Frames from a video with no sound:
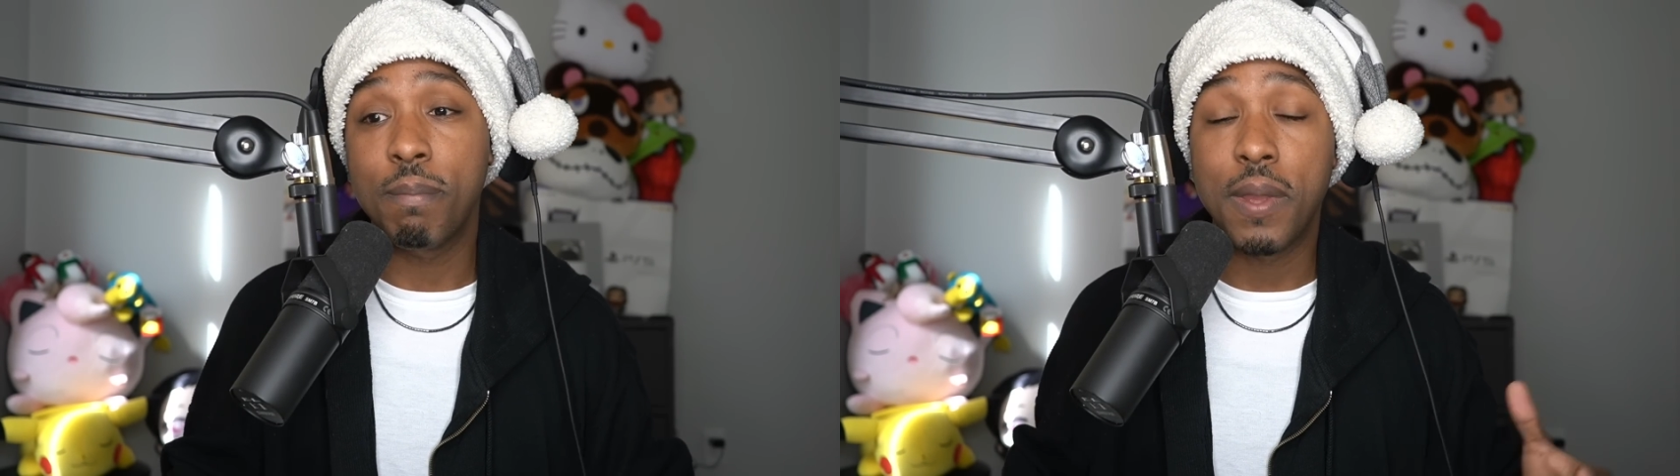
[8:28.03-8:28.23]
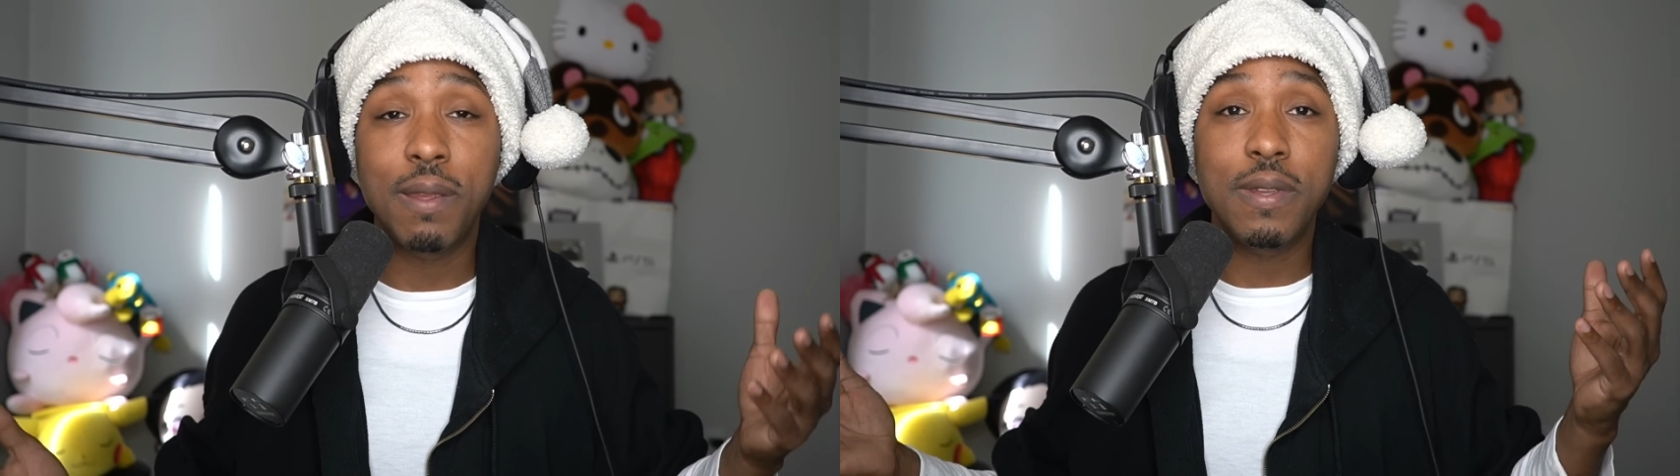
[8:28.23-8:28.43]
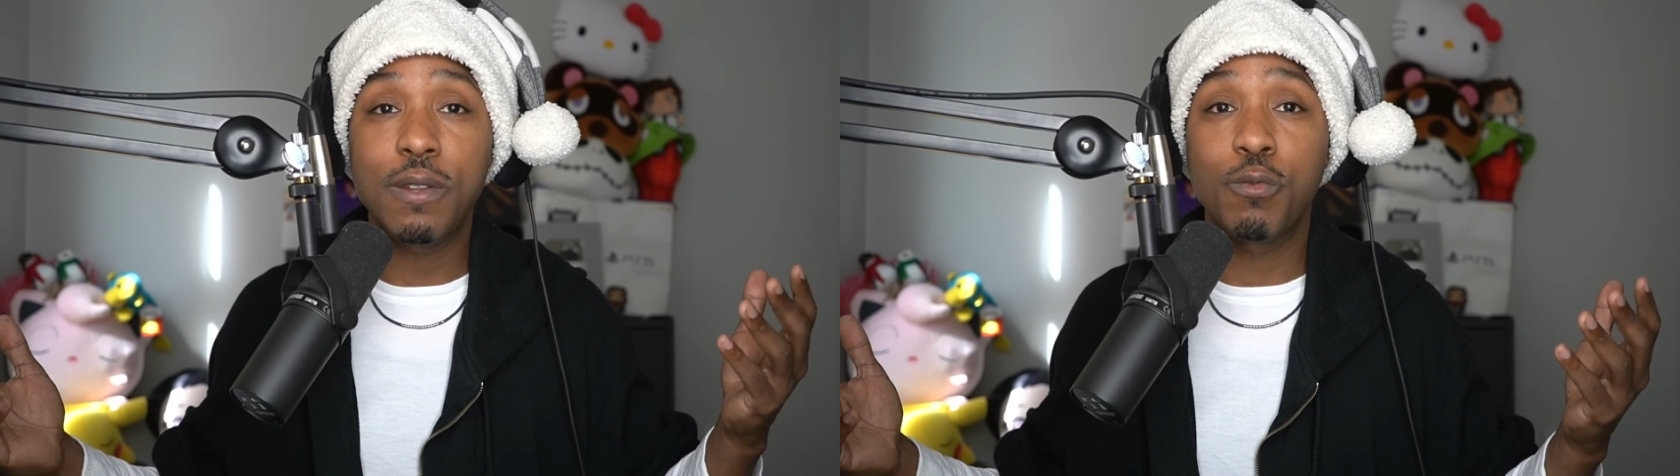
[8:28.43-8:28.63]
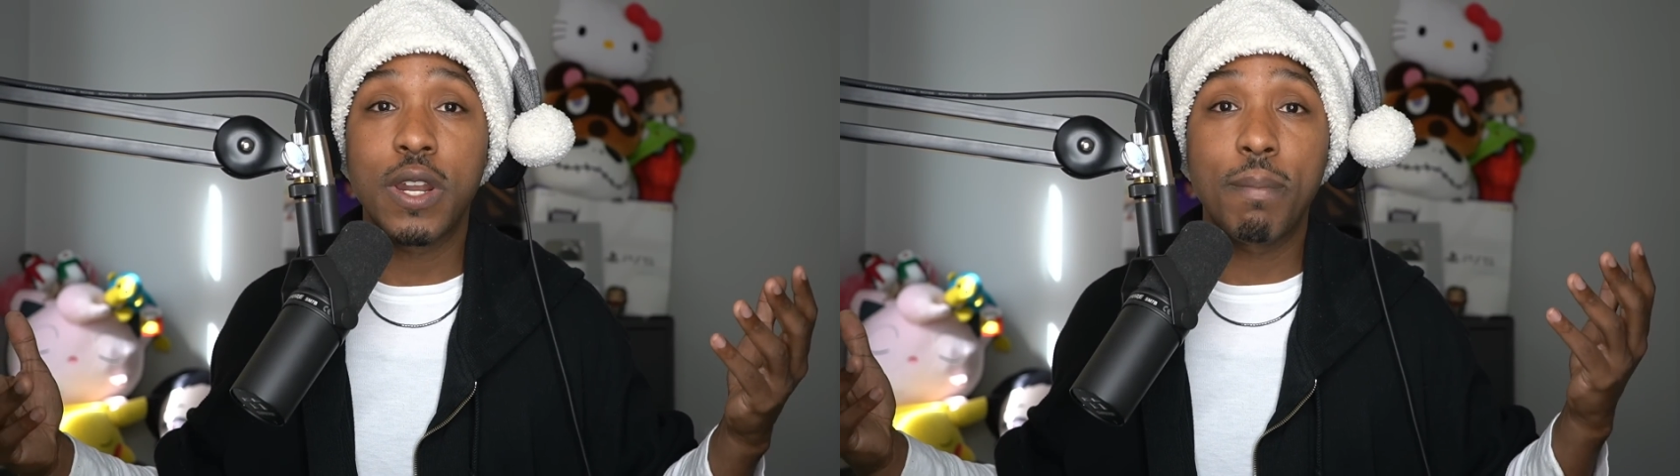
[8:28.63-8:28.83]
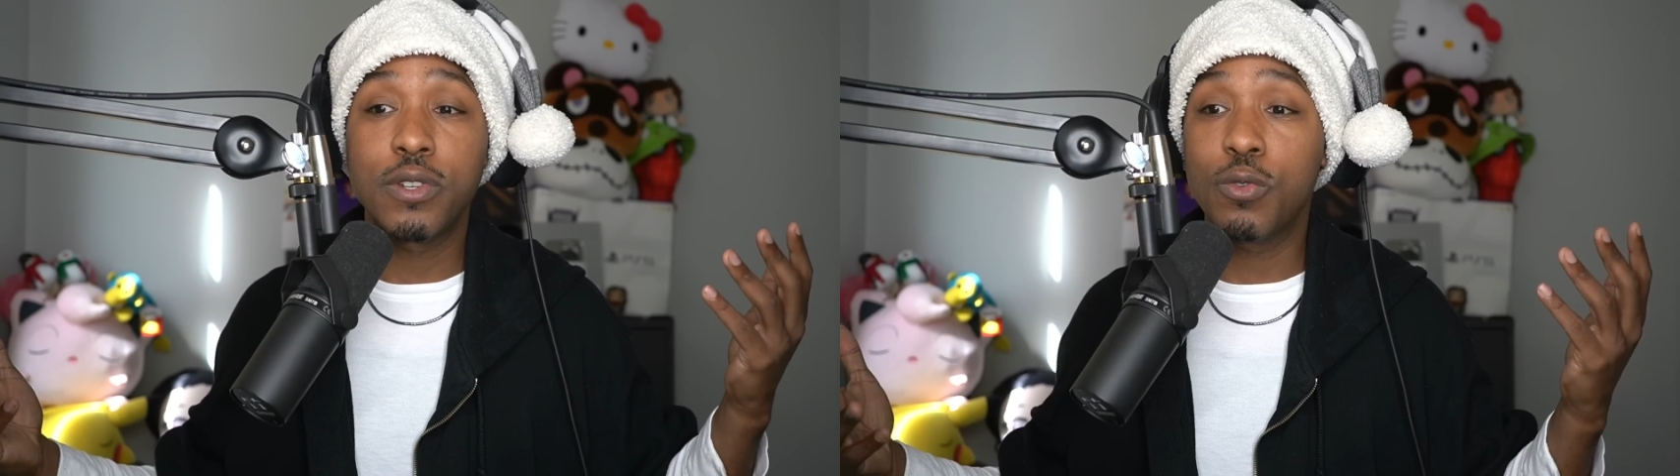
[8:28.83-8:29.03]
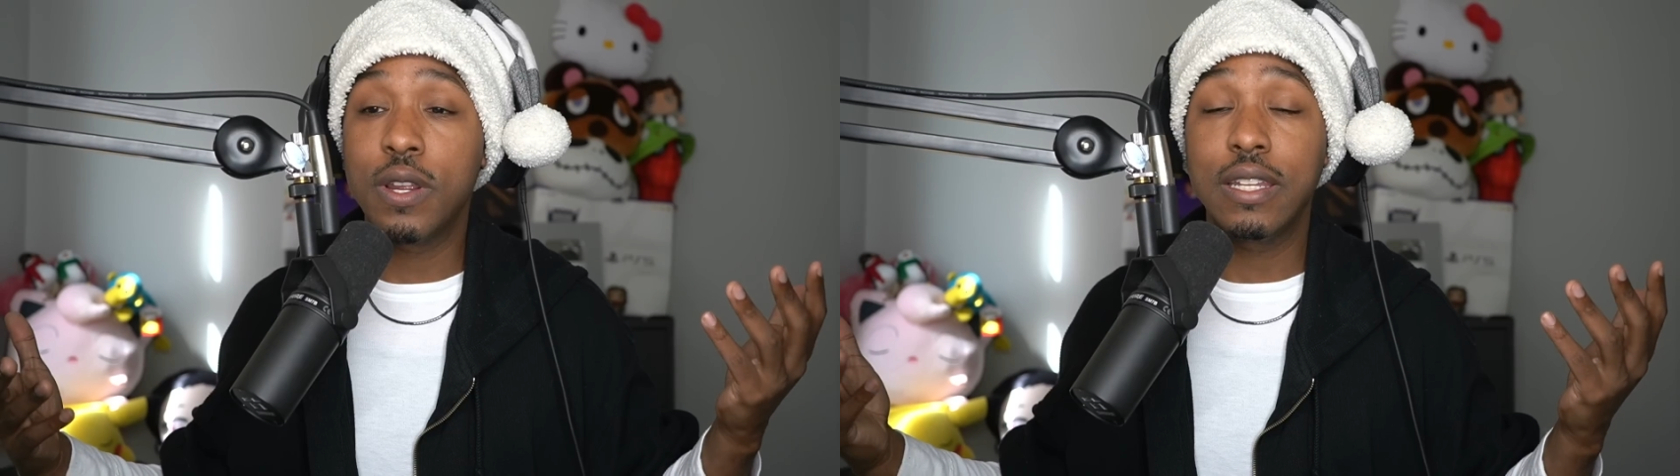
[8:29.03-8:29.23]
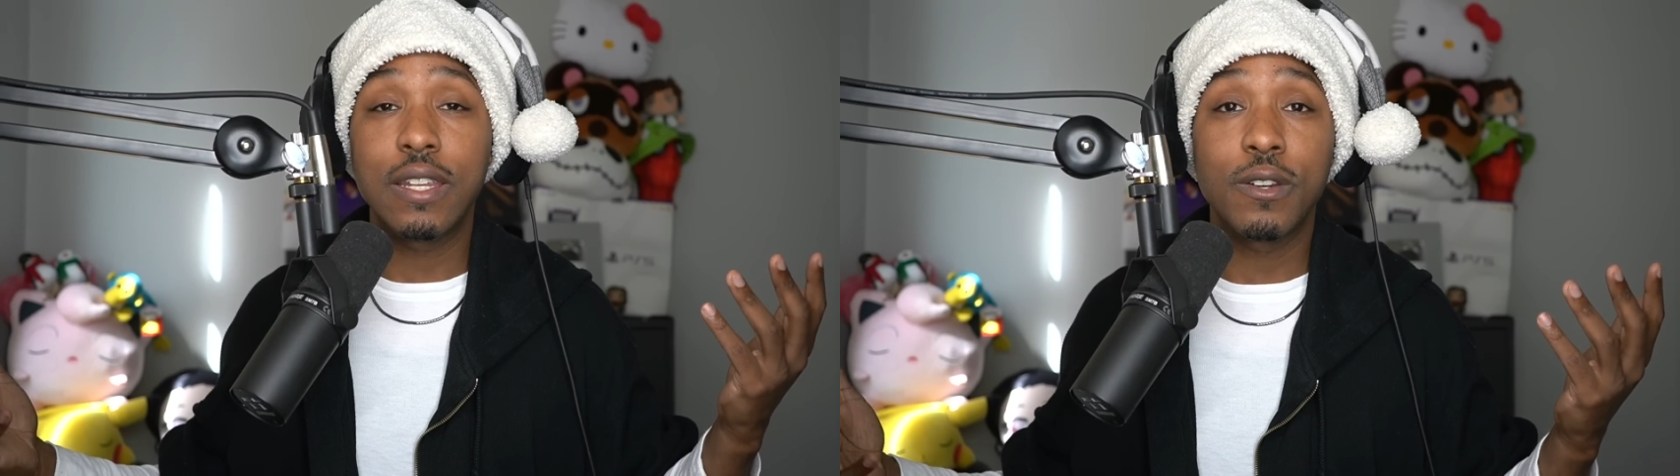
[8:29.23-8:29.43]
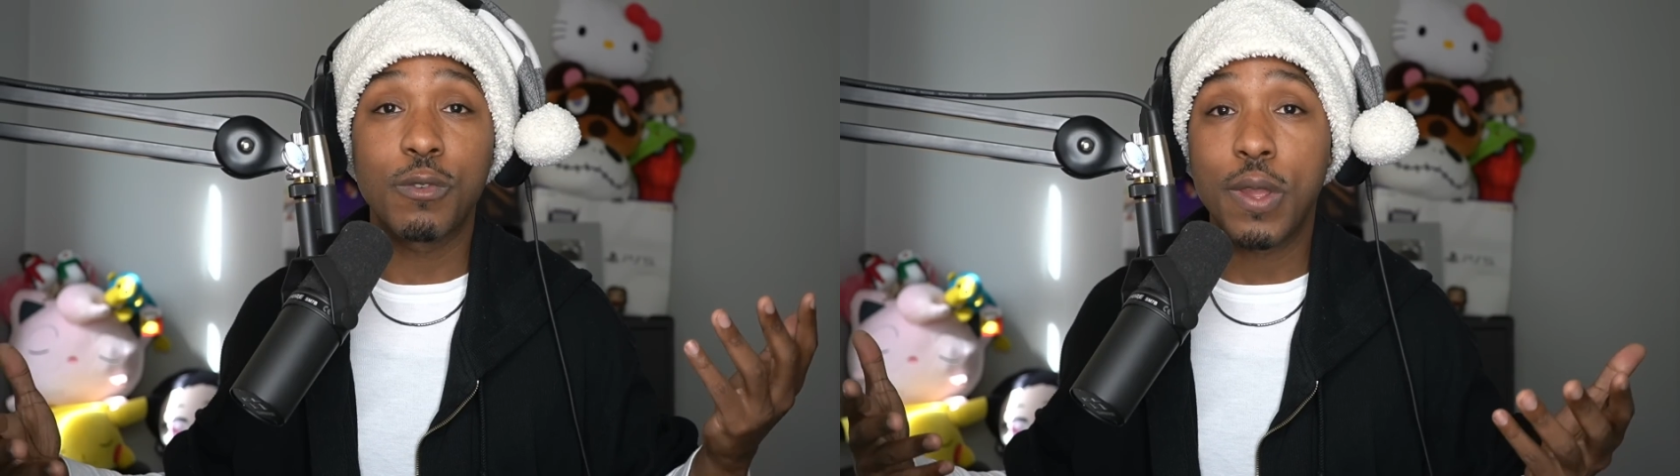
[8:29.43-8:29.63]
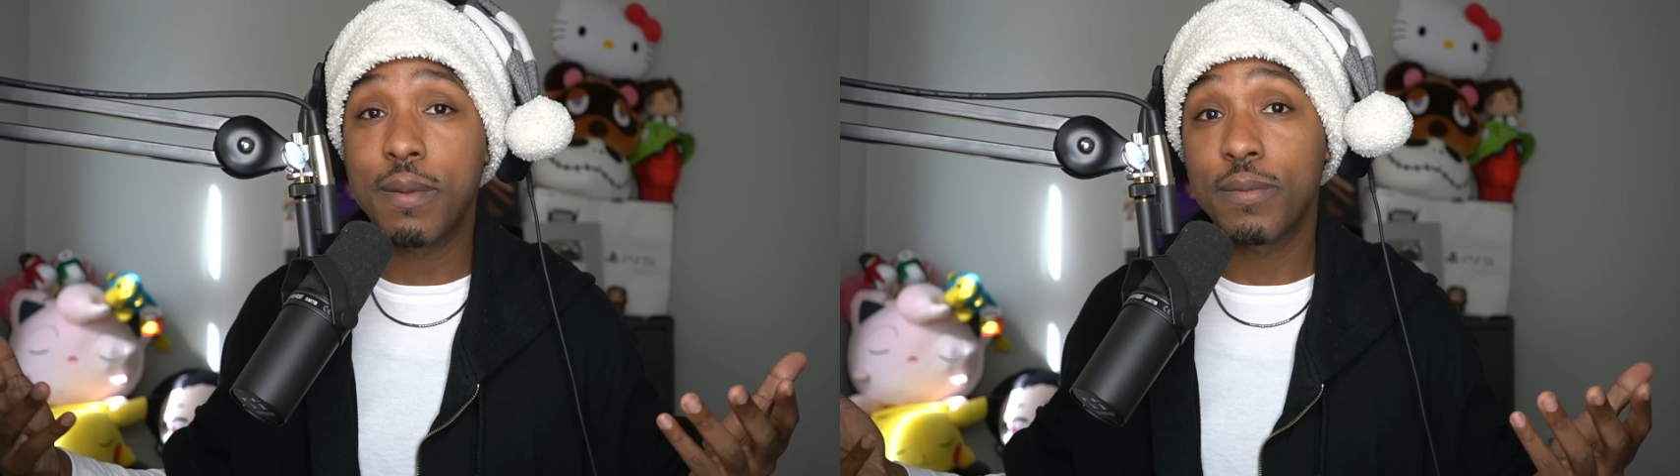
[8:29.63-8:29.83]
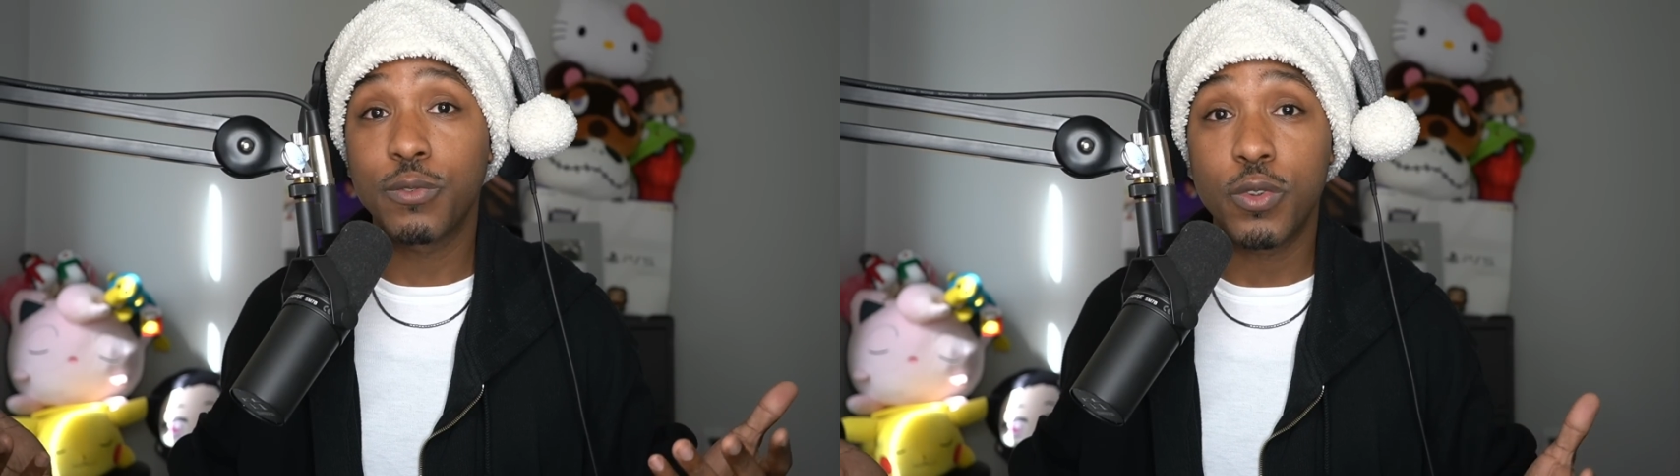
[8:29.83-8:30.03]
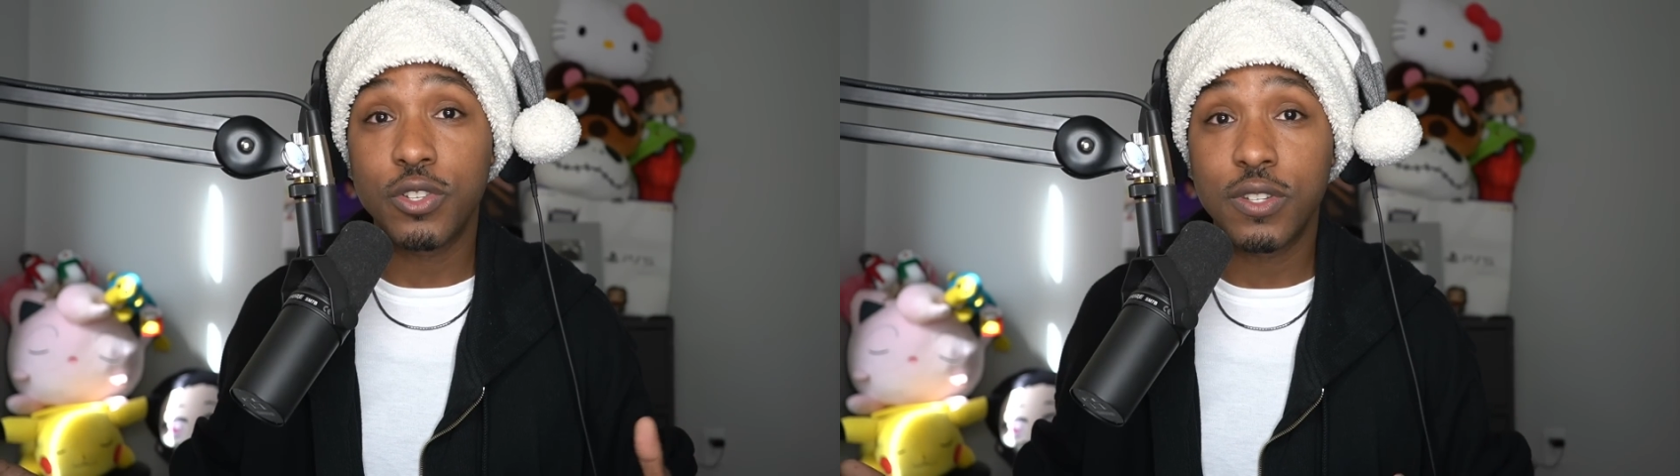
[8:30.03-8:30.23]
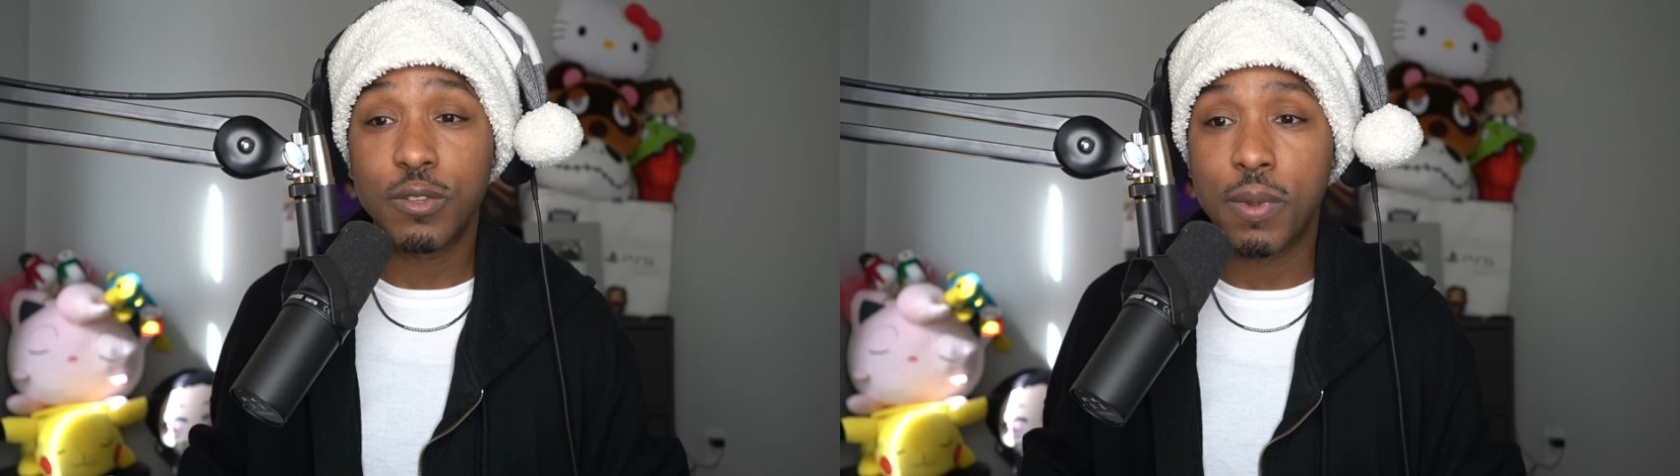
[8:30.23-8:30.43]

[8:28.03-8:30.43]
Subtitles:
Maybe what I'm doing here, or maybe I'm switching to,